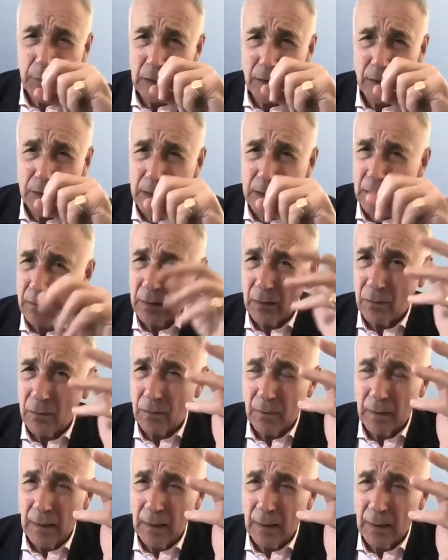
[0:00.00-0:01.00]
Because
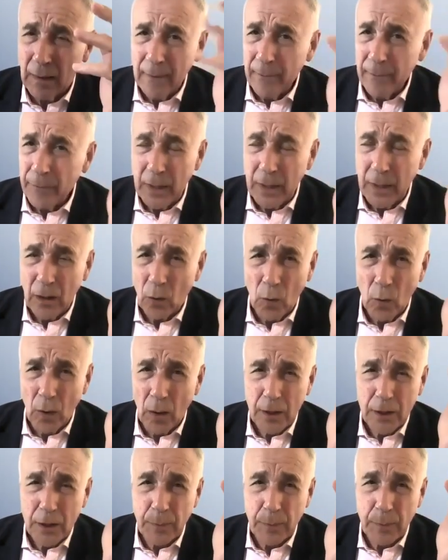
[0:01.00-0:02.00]
you know,
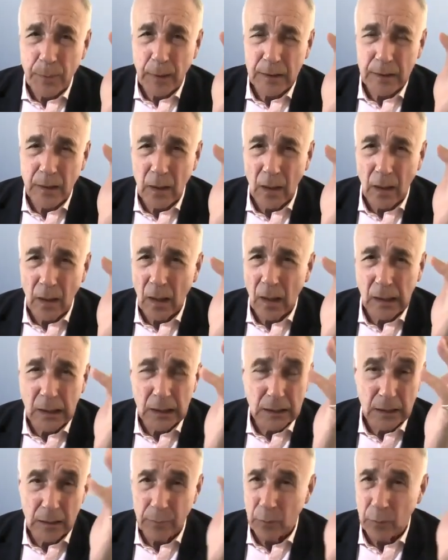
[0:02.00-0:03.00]
all hospitals have got a
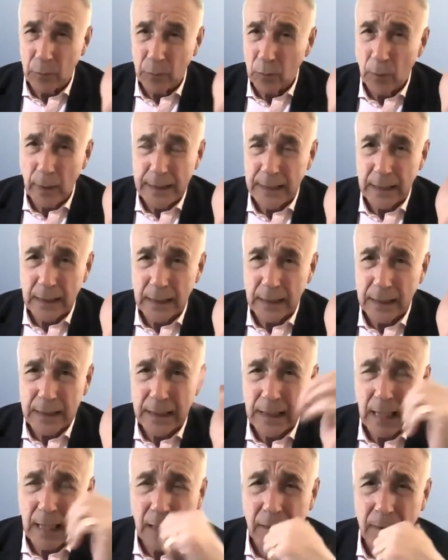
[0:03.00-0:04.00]
horrible waiting
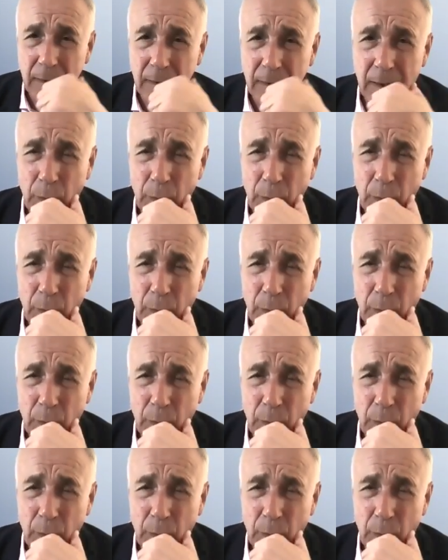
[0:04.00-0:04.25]
list now.